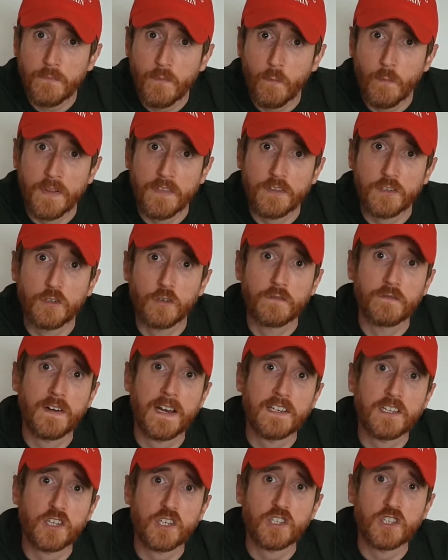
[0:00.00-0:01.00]
with good
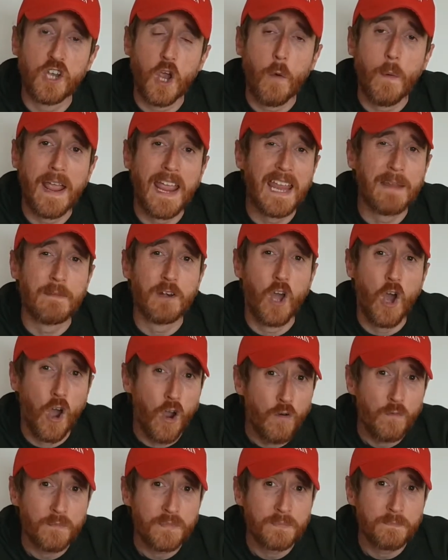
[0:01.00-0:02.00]
friend of the show, Eamon
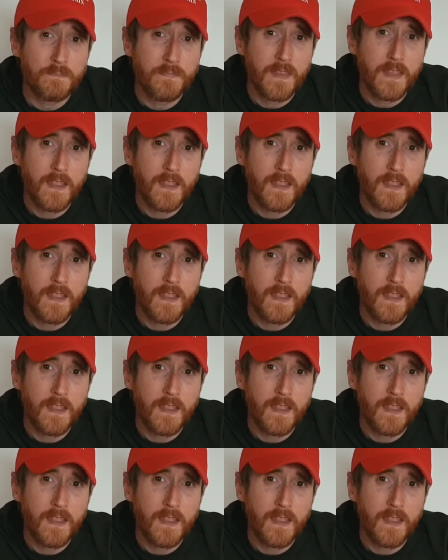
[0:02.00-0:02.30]
Holmes.